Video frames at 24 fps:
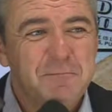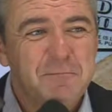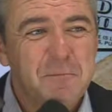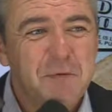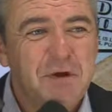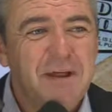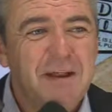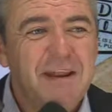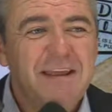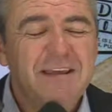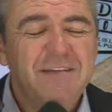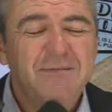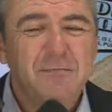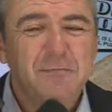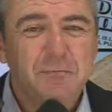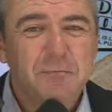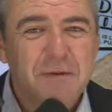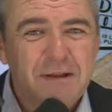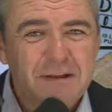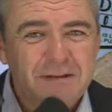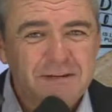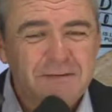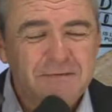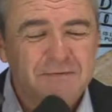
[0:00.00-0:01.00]
Money is
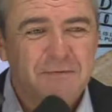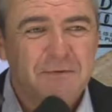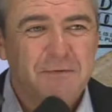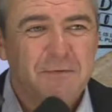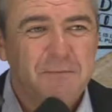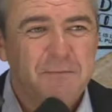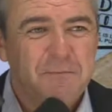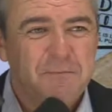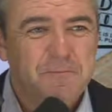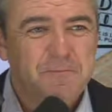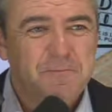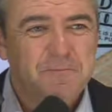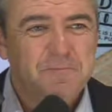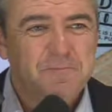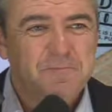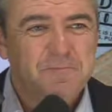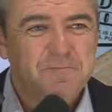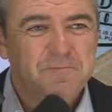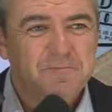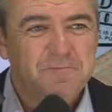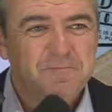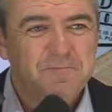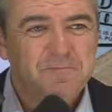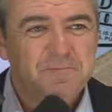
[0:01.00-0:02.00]
plentiful.
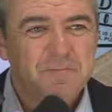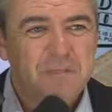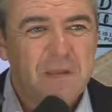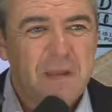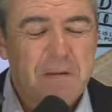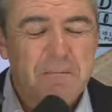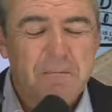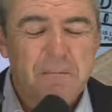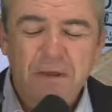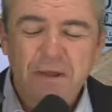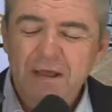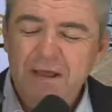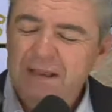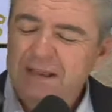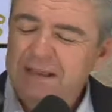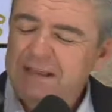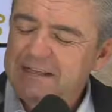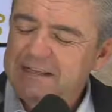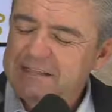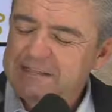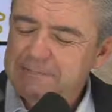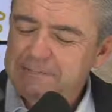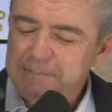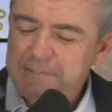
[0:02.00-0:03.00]
Money
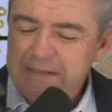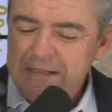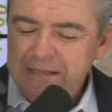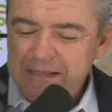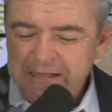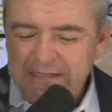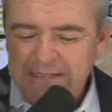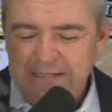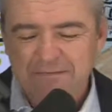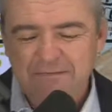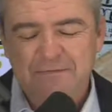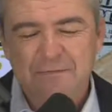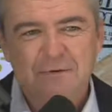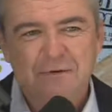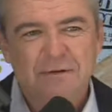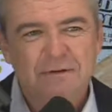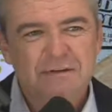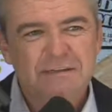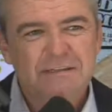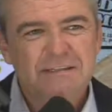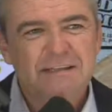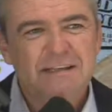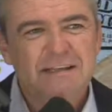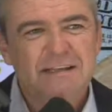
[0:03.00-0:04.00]
is plentiful. You
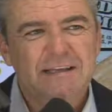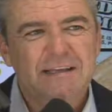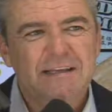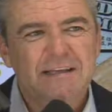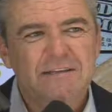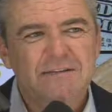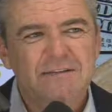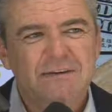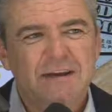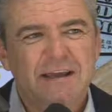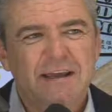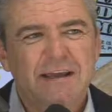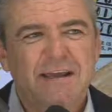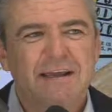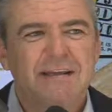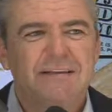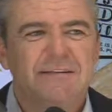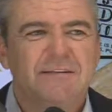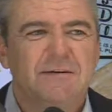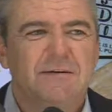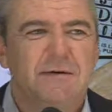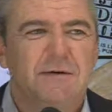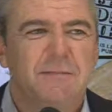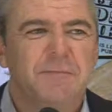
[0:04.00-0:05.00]
just need to get your
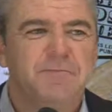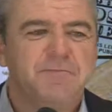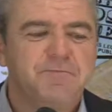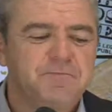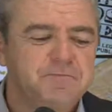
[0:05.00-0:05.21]
hands on it.